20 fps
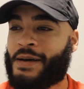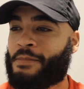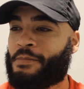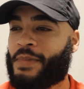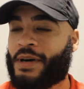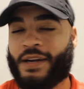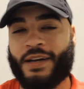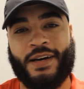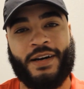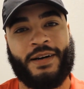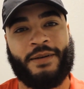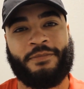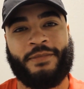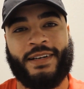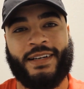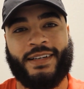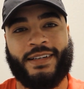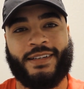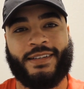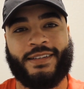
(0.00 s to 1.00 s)
But
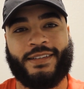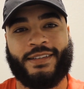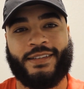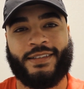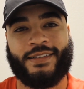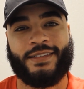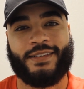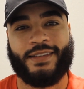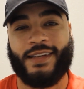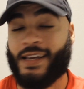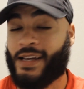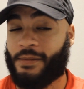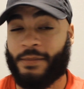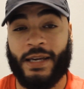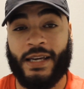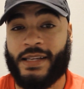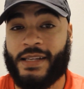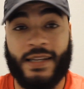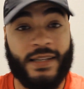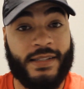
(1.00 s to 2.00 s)
yeah,
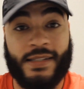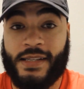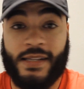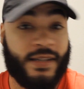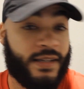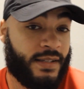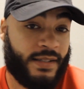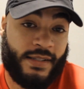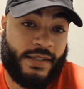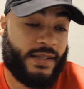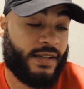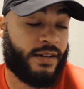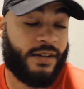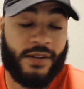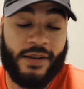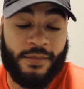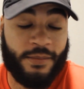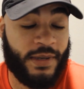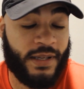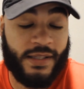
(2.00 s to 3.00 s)
man, it's still
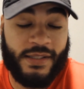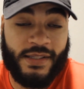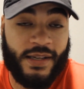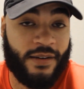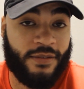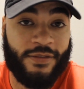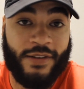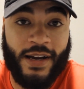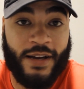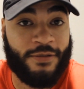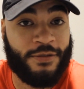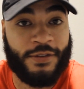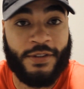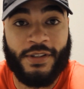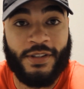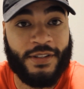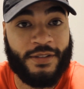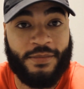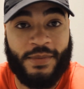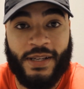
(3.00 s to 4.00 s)
gonna be a tough fight for
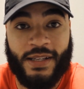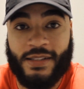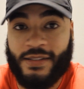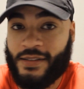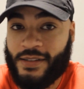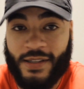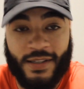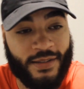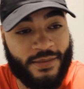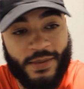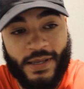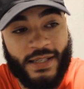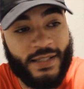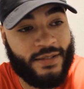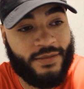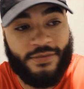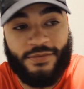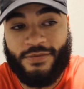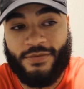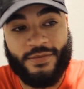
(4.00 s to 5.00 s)
Errol Spence.
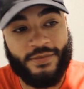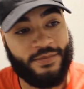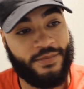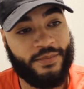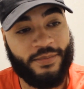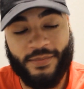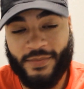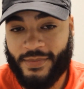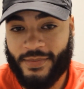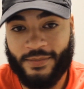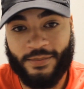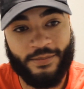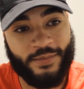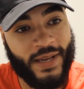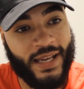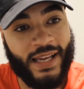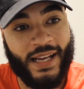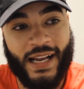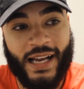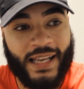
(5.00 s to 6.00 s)

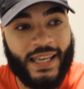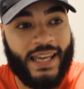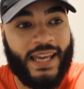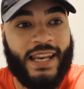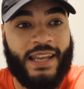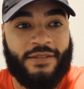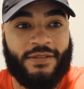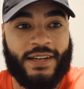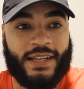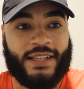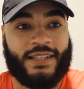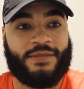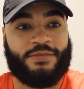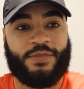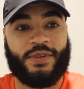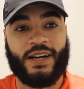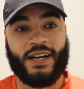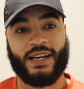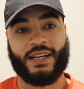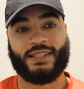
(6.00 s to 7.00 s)
Man, I can't even
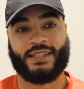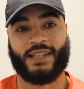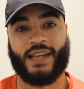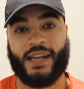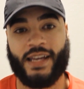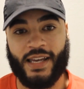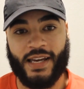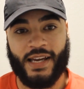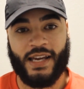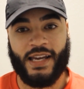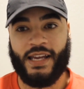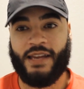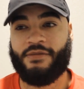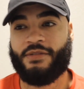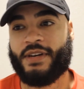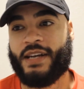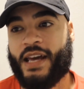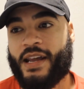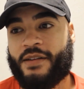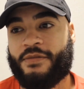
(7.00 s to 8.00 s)
express like
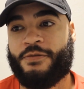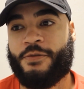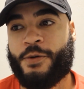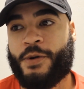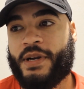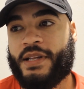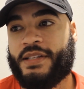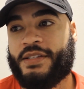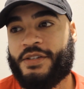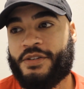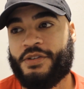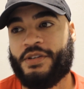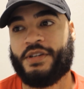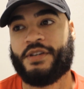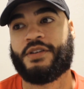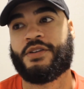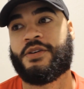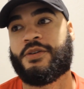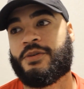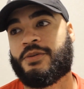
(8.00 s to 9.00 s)
even at a
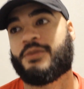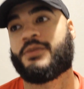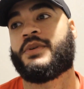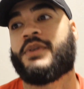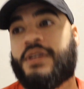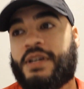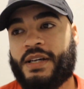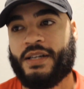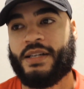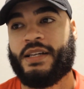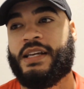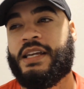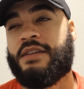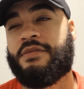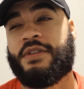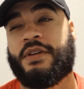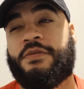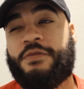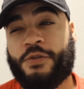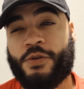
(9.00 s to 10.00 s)
42-year-old.
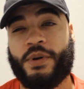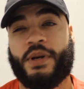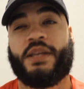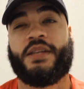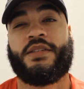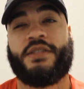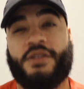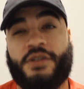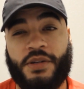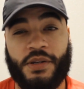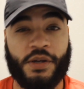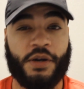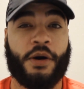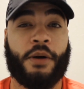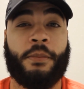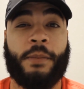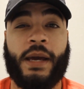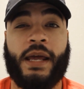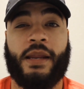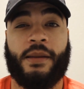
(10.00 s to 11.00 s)
Even a
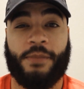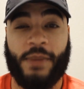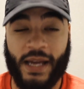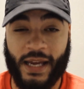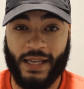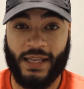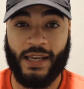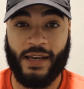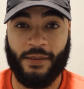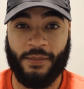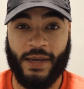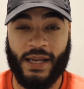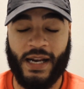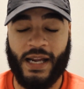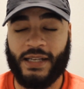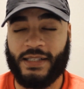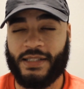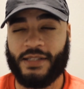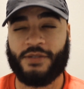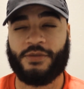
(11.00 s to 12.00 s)
42-year-old Manny Pacquiao, man.
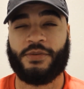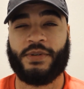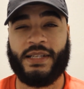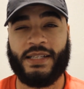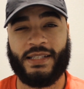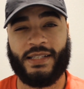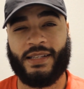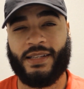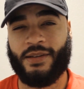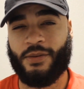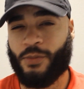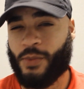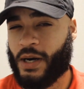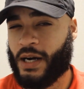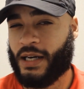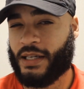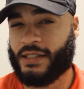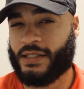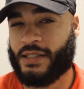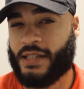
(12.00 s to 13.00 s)
I just recently
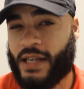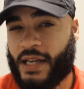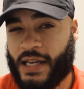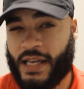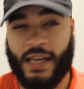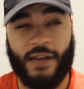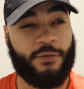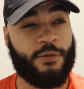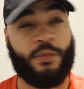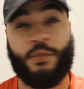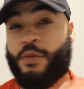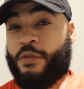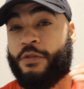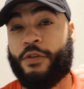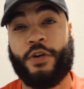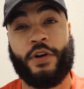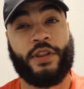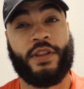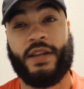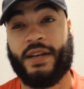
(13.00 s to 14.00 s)
watched, even
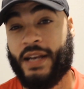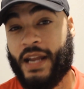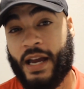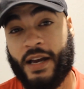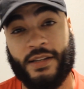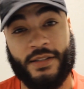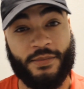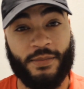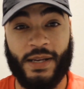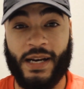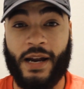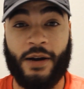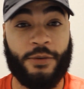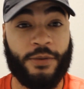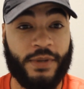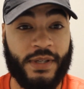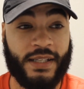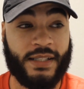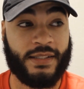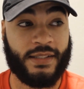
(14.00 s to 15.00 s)
before the announcement, I
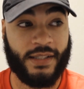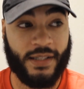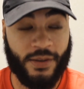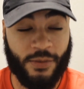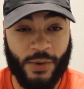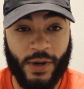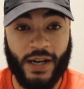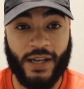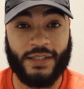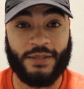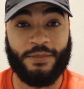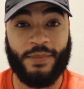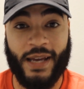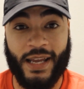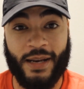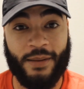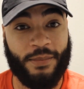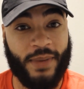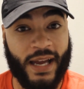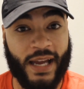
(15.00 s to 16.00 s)
recently watched
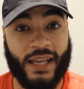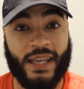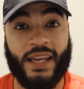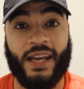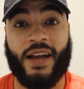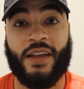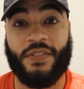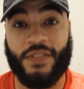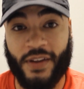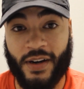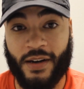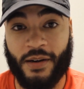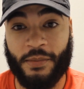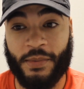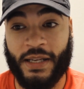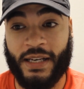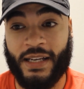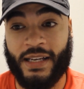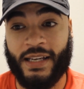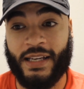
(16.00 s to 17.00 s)
Manny Pacquiao
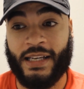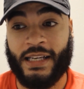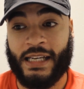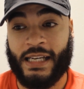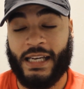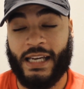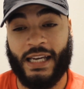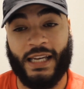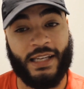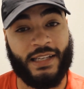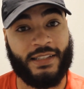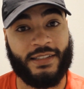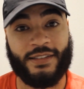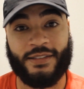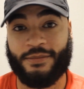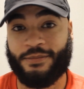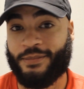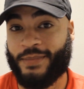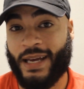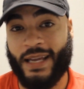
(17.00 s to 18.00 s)
Thurman. And
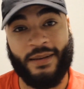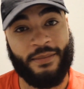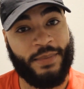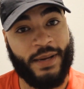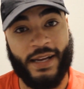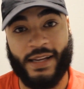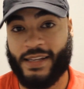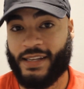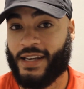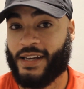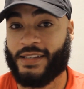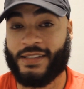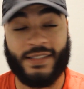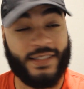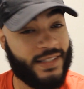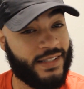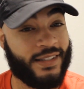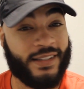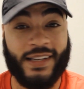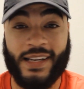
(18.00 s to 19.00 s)
Manny Pacquiao
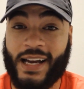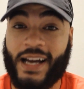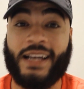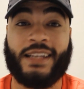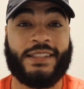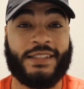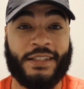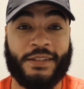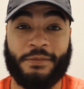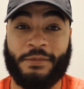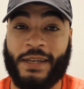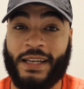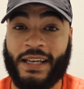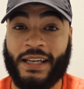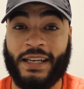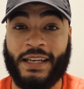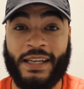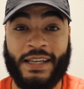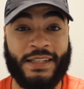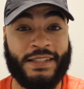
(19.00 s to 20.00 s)
still got it,
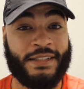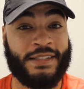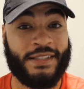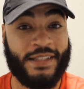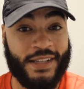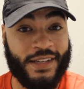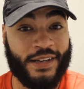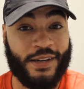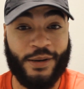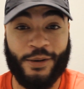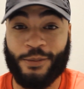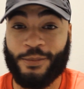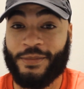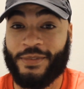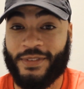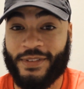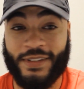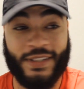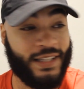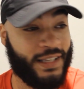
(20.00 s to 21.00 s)
man. He's still,
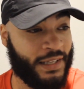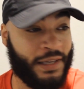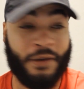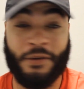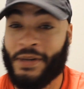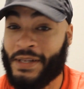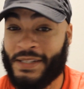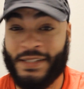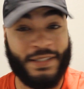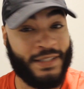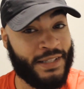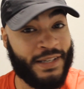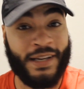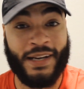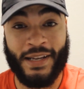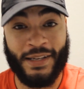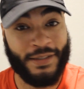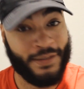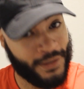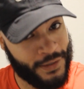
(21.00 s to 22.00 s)
he's still
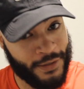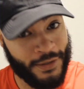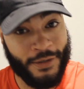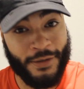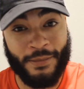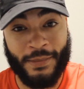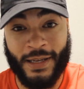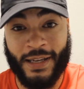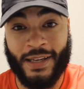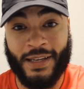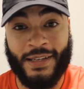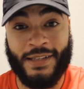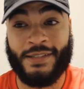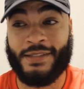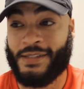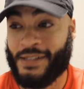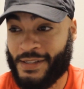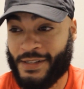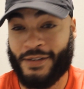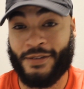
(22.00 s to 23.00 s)
that dude, man. He's
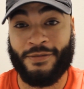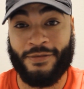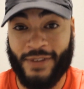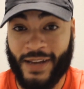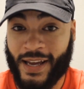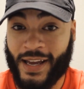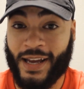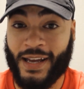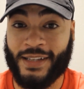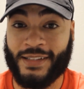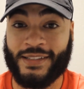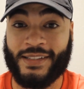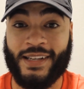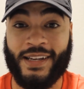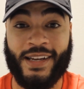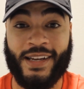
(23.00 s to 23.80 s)
still fast.